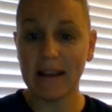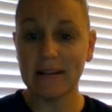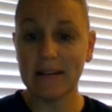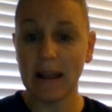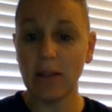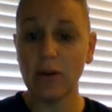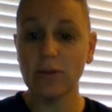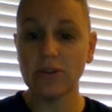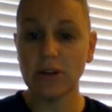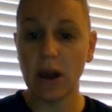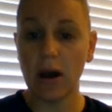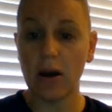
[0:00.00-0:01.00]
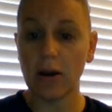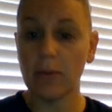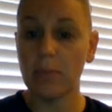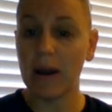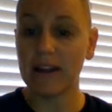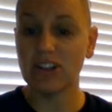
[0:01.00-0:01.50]
My Yellow
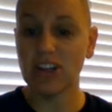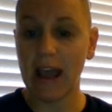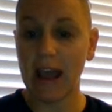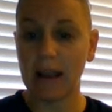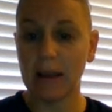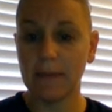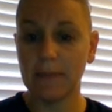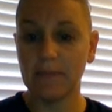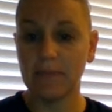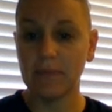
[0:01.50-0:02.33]
Dog by Jack.